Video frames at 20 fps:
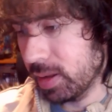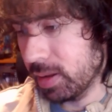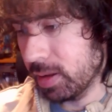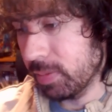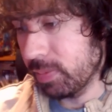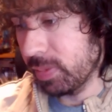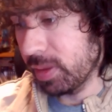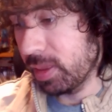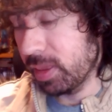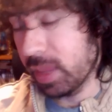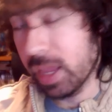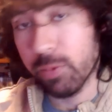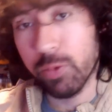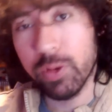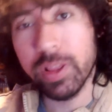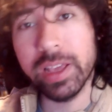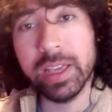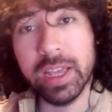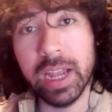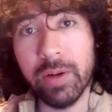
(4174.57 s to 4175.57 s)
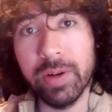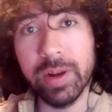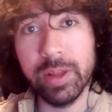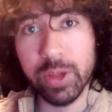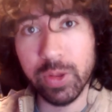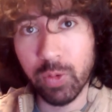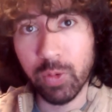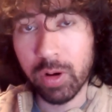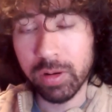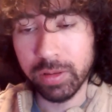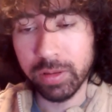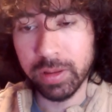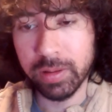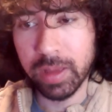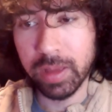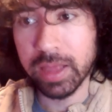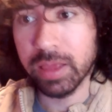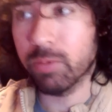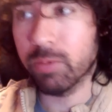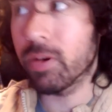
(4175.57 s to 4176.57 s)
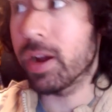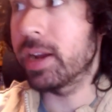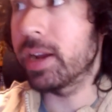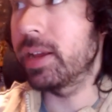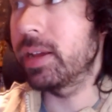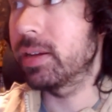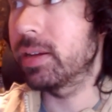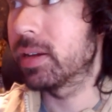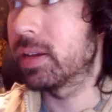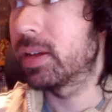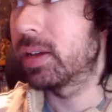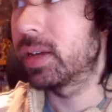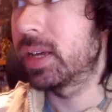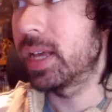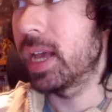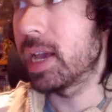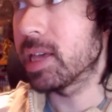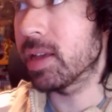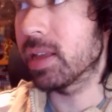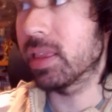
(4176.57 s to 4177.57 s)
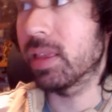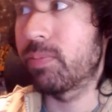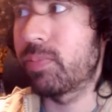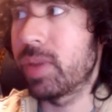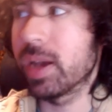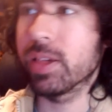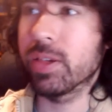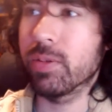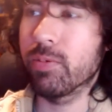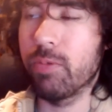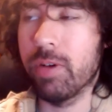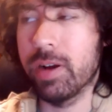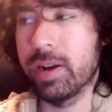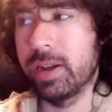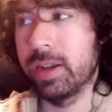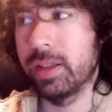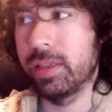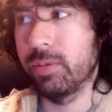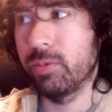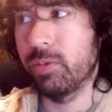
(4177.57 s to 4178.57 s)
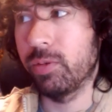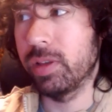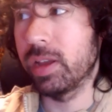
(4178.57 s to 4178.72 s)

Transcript: Um, they really carry it strongly, and the writing is not the best writing in the